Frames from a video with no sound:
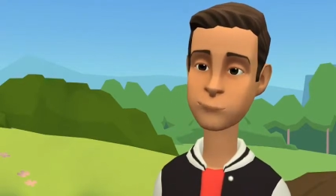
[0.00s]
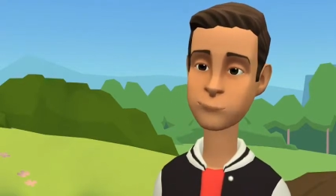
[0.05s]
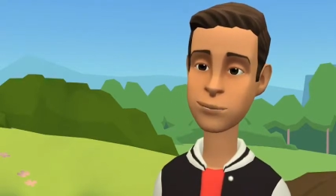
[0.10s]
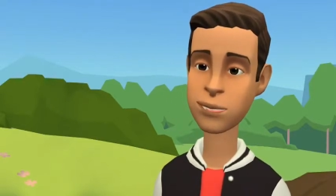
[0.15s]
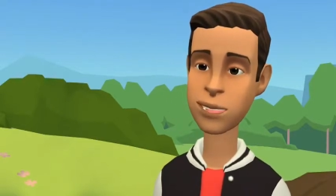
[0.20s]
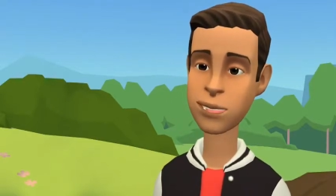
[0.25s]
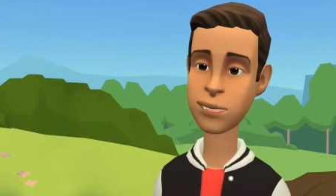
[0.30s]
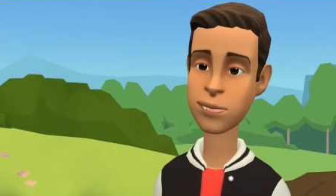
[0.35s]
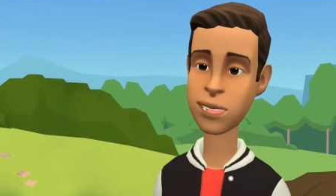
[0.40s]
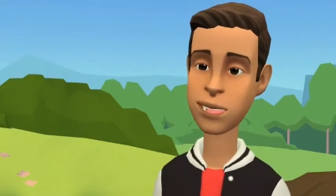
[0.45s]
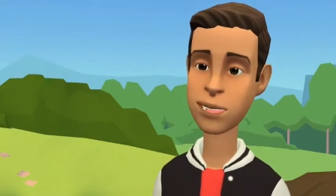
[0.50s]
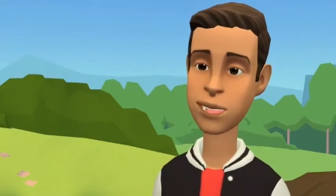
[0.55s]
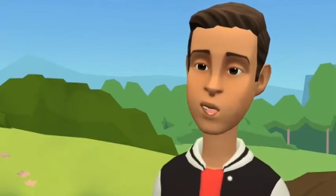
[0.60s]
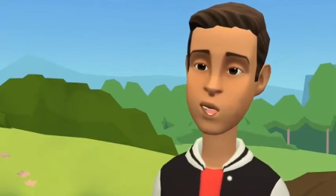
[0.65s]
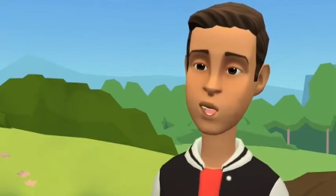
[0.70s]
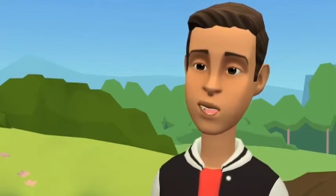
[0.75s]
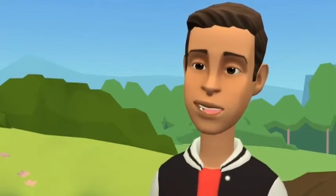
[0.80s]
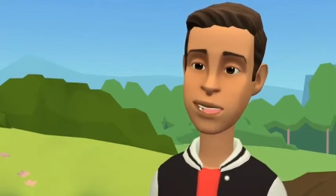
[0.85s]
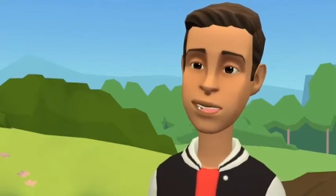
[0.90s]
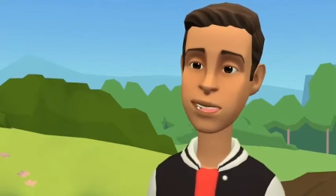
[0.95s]
press
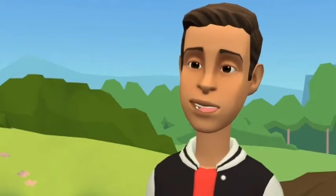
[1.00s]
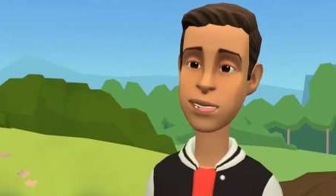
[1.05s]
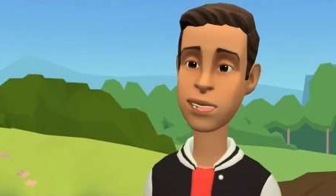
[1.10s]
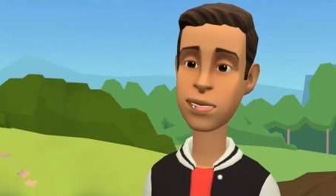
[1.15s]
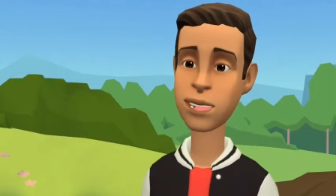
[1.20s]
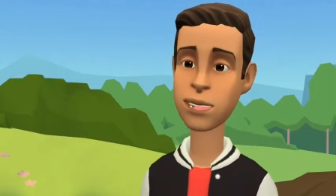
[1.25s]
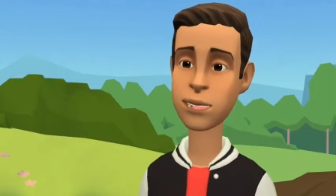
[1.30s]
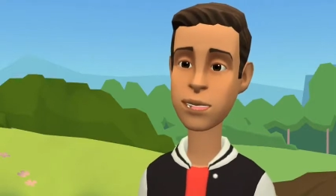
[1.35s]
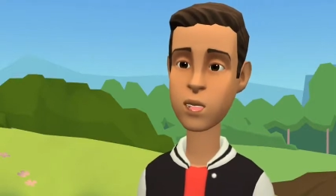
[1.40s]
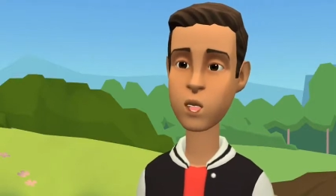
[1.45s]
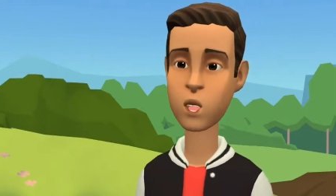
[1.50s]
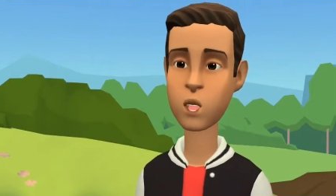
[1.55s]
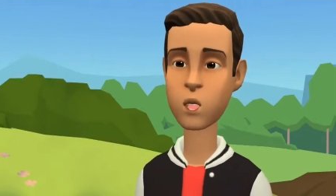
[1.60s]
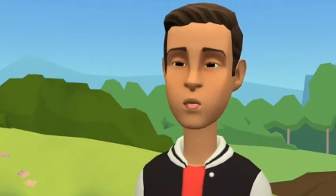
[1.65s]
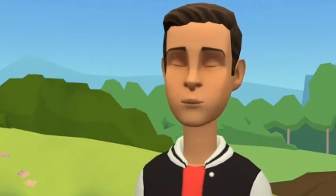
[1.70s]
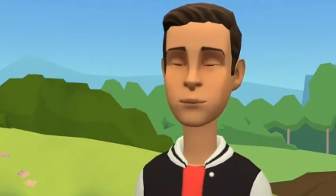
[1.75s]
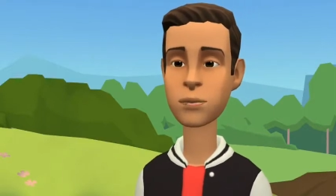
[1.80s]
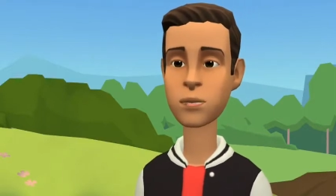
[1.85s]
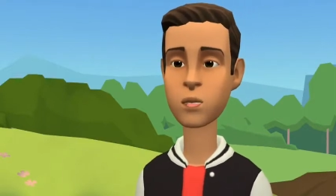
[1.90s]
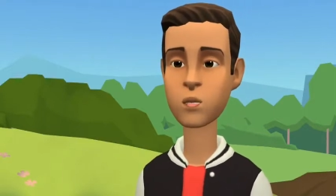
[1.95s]
install and let it
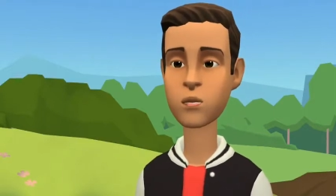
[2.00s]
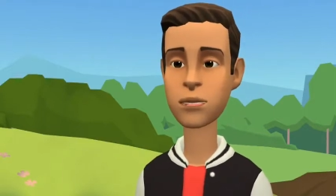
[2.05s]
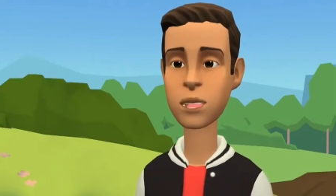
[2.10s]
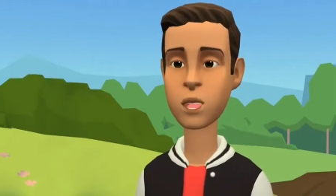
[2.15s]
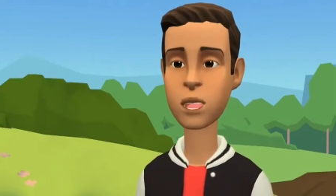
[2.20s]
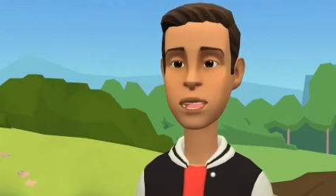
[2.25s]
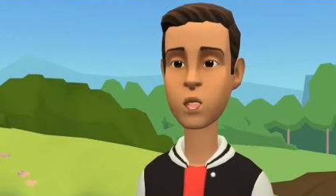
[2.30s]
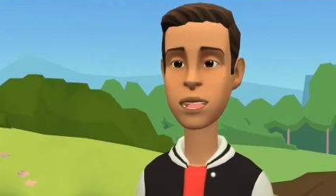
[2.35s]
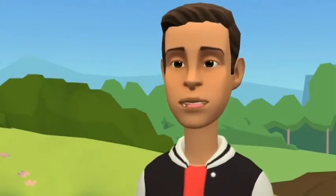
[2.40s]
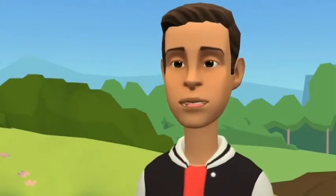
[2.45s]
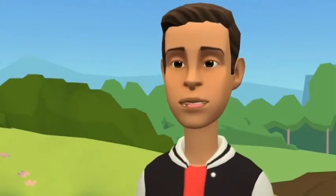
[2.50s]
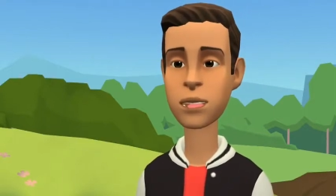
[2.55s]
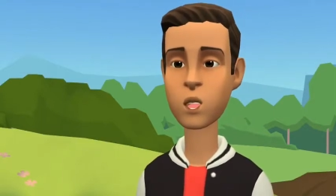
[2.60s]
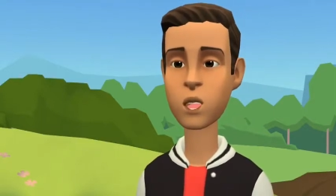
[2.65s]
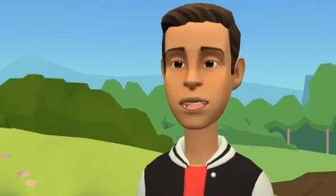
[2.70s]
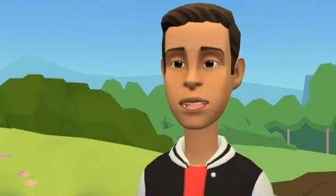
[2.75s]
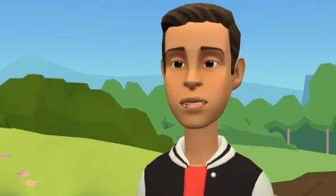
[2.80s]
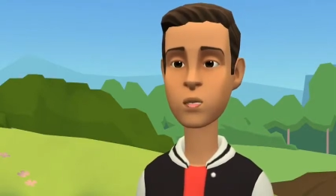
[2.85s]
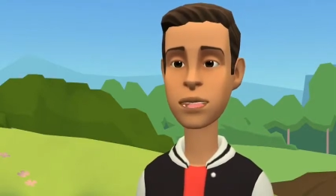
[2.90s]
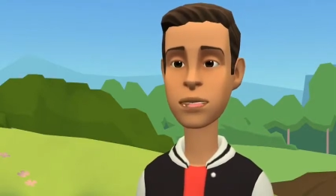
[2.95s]
install both Visual
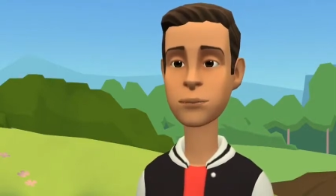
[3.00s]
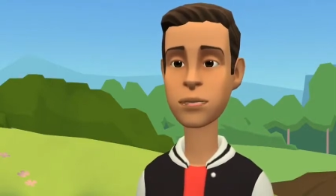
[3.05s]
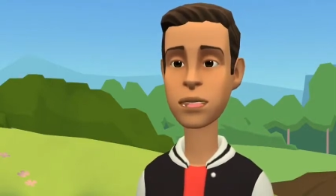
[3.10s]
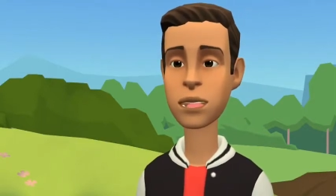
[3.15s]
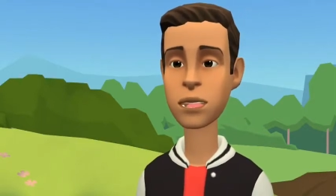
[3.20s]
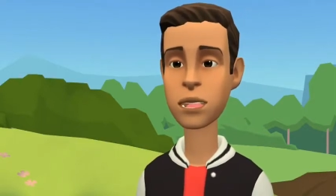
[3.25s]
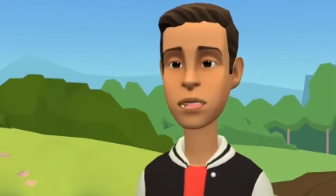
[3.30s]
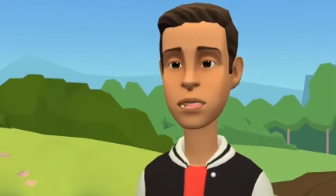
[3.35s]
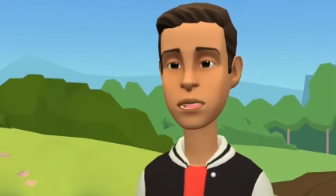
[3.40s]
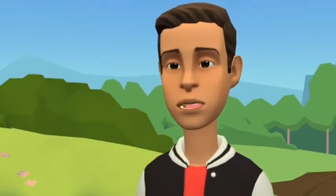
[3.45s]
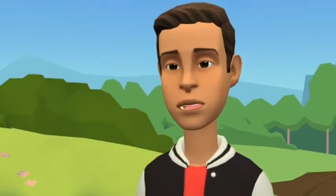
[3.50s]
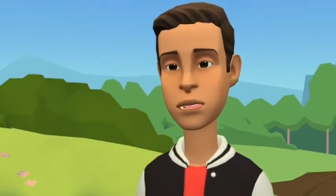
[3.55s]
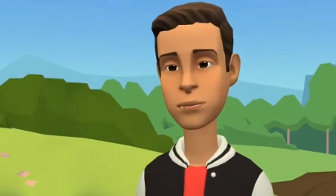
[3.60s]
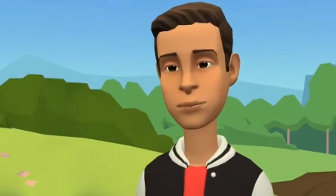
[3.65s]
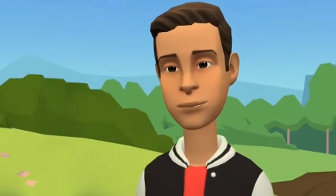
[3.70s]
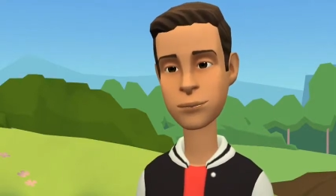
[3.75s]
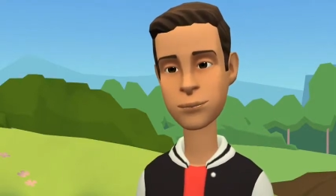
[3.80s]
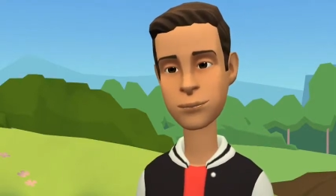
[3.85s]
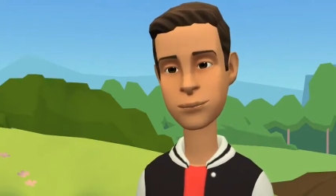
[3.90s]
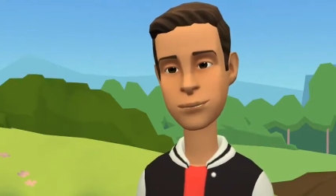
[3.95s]
Studio and Plotagon.
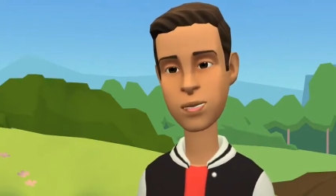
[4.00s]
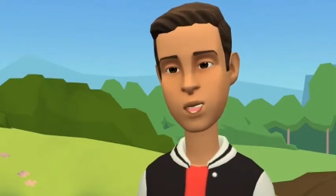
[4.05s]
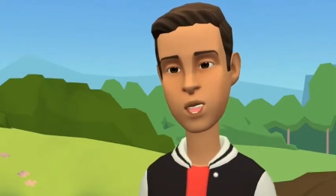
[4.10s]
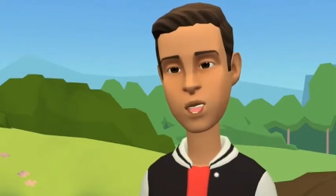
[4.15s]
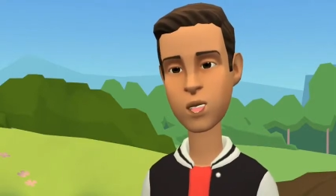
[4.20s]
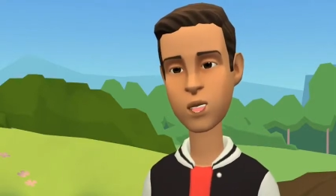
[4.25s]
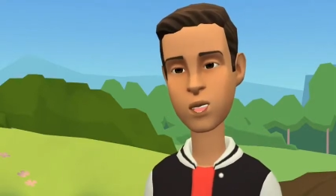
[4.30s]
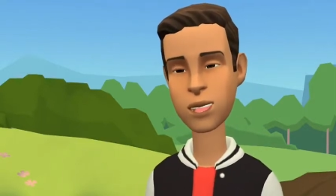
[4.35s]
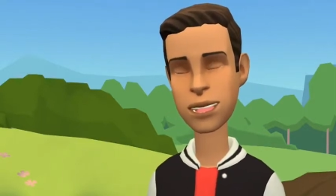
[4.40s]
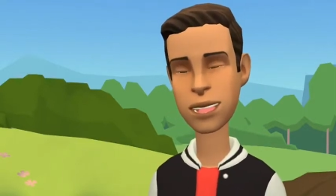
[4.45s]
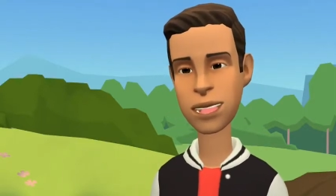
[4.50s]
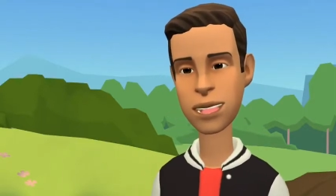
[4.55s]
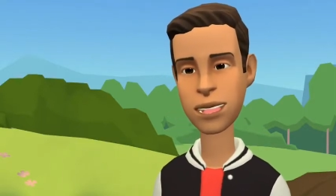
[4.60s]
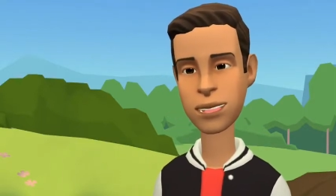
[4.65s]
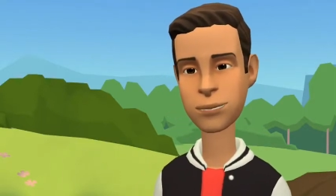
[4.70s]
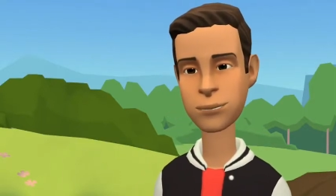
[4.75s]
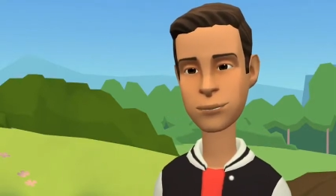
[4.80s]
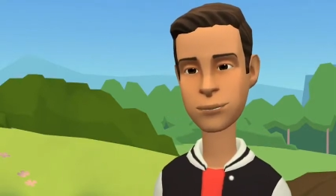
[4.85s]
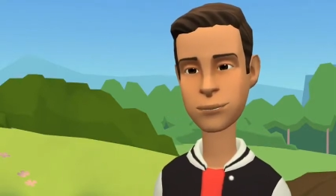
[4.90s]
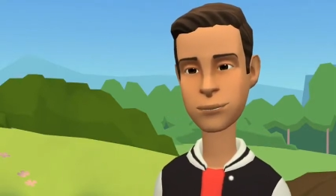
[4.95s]
You're done.